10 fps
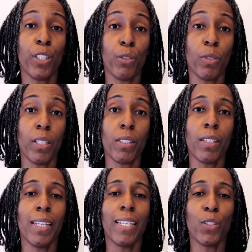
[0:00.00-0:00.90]

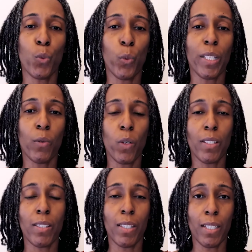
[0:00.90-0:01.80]
units in
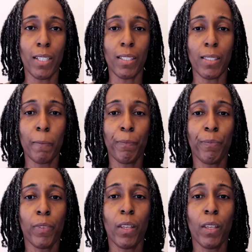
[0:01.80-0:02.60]
21 cities.